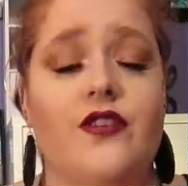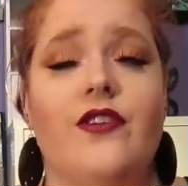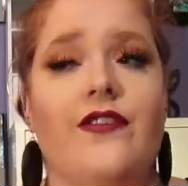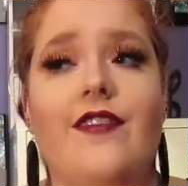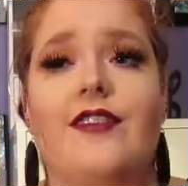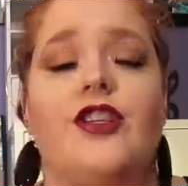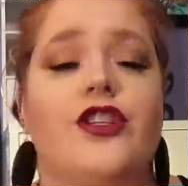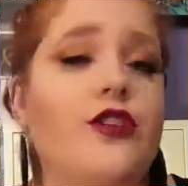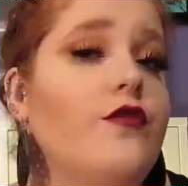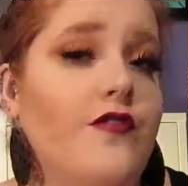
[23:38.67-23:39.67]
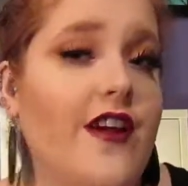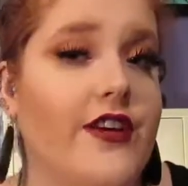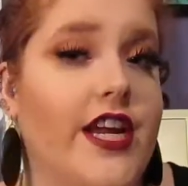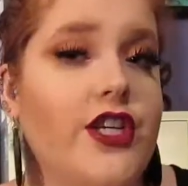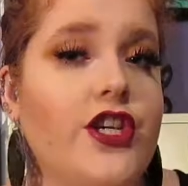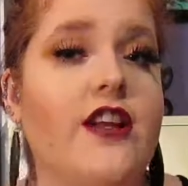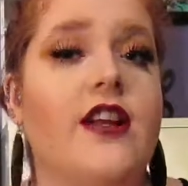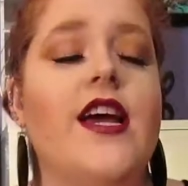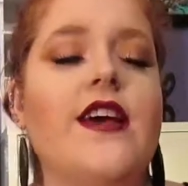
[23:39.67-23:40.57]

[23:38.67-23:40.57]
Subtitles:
You don't even have to do foundation.